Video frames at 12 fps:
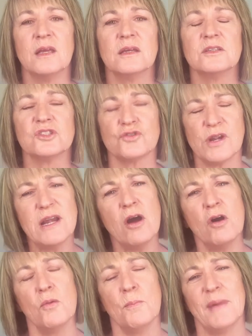
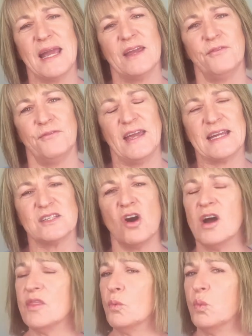Stringhalt may affect
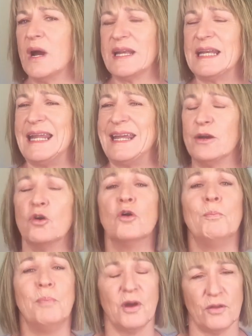either one leg
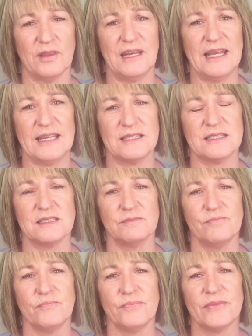or both legs.
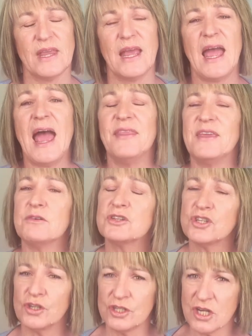And there are
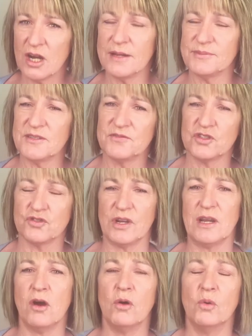two types of
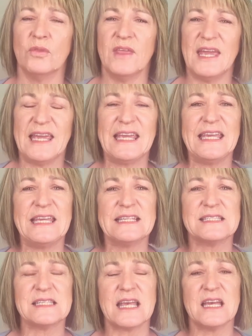Stringhalt. There
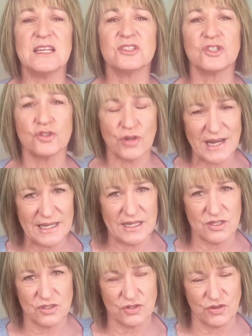is
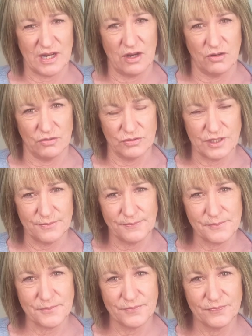Australian Stringhalt.
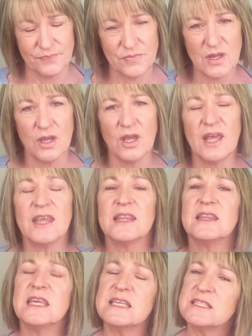
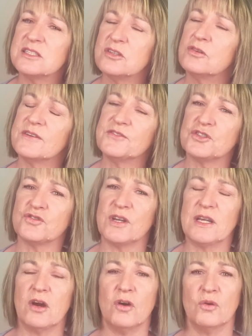This sort of
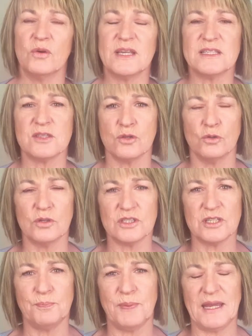Stringhalt is thought
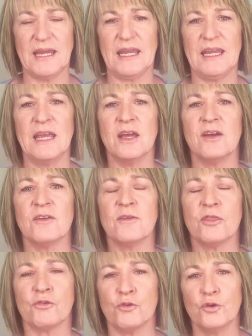to be
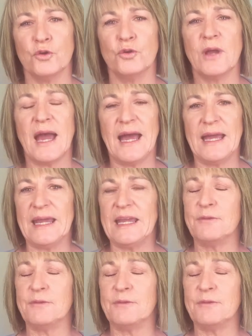through a